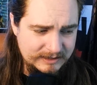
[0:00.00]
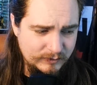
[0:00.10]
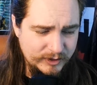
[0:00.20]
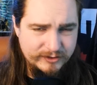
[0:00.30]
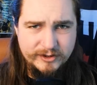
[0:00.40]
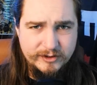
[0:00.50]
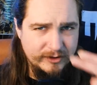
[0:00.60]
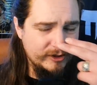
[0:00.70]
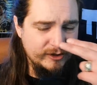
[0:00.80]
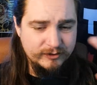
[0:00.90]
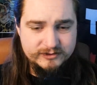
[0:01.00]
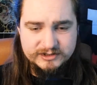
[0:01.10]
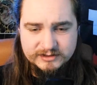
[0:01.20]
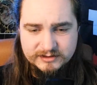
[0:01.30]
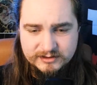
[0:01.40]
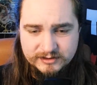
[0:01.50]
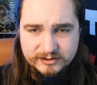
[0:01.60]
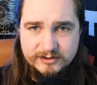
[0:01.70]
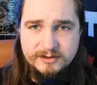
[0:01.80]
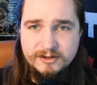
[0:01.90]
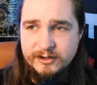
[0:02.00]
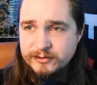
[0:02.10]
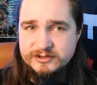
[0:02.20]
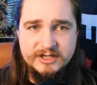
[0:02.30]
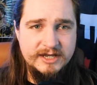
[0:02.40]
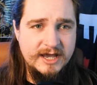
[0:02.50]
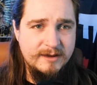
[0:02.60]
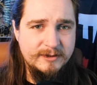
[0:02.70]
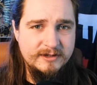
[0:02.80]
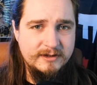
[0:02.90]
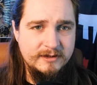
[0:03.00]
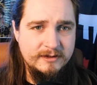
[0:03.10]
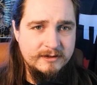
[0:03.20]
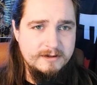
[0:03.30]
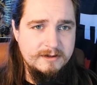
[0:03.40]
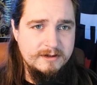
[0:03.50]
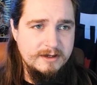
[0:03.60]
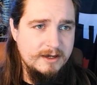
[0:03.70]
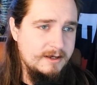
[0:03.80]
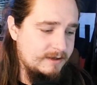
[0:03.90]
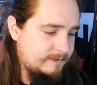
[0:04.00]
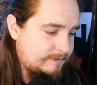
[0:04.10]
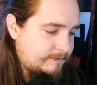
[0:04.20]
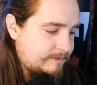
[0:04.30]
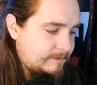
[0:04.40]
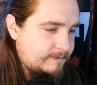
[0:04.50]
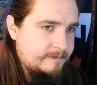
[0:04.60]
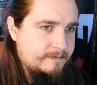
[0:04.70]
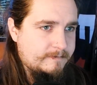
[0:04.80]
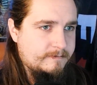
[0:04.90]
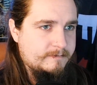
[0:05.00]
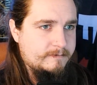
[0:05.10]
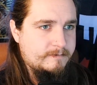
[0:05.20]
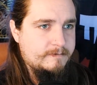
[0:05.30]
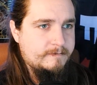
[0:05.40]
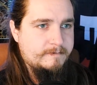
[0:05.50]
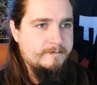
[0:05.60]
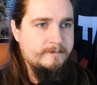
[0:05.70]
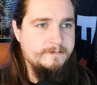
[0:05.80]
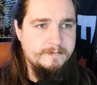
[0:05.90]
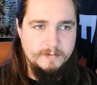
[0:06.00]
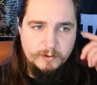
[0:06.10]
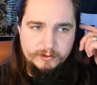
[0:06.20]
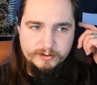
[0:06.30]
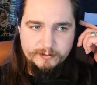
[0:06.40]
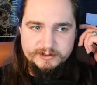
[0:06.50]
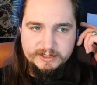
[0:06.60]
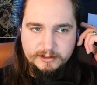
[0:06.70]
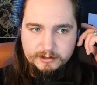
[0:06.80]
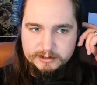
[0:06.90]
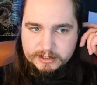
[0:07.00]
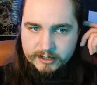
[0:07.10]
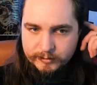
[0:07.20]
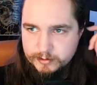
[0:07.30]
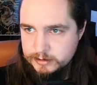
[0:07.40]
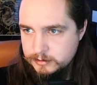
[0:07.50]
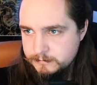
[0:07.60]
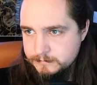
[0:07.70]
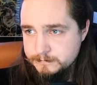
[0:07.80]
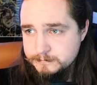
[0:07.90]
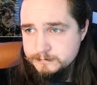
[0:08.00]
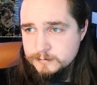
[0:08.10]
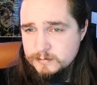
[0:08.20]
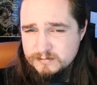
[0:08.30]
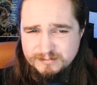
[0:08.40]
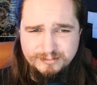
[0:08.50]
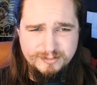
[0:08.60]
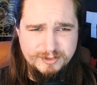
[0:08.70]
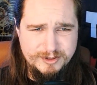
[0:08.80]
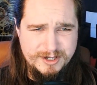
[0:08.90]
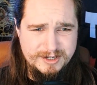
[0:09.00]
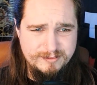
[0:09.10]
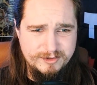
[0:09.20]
Where the nose thing happened. Hold on one sec. I'll look that up quickly. Right.